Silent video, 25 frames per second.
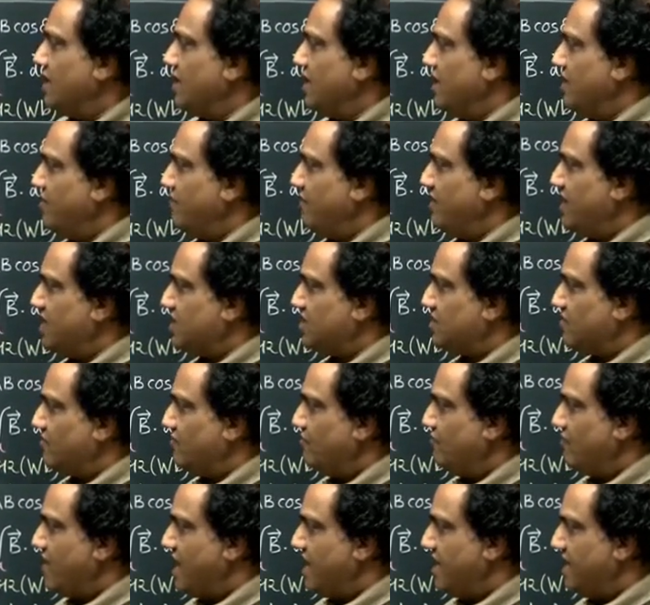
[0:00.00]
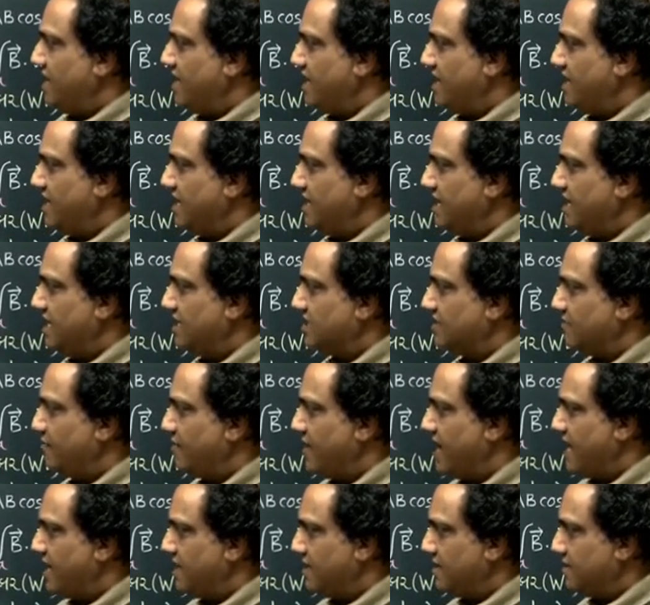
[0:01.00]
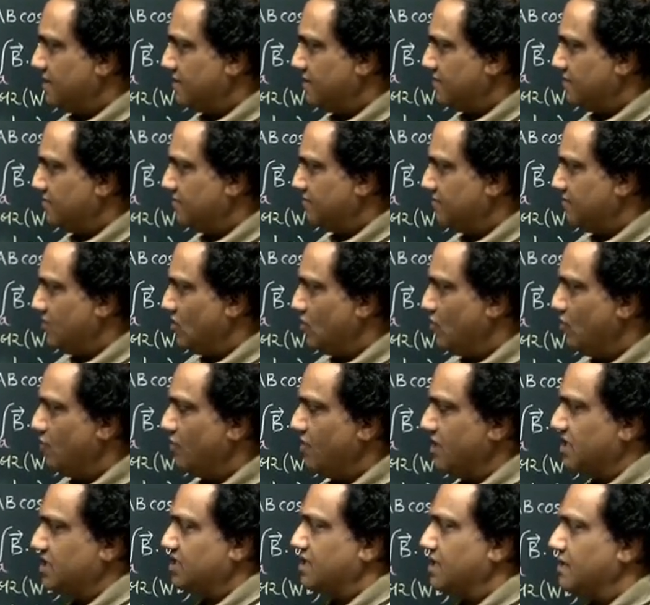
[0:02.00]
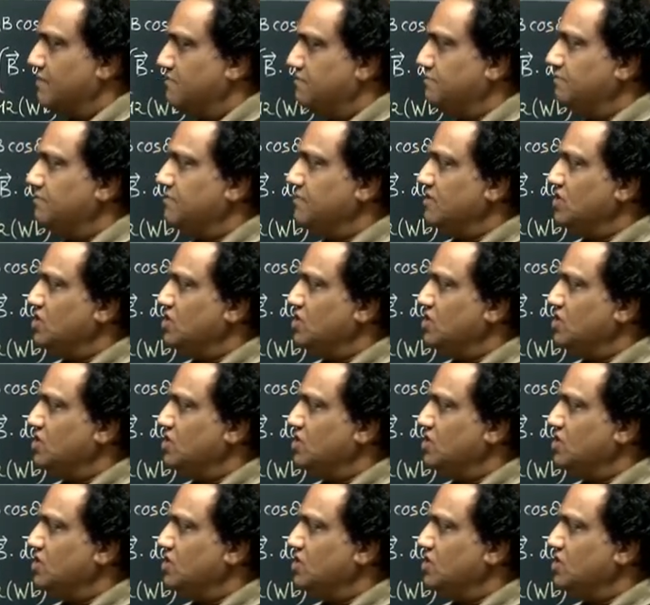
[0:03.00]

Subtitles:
in which winding is made over some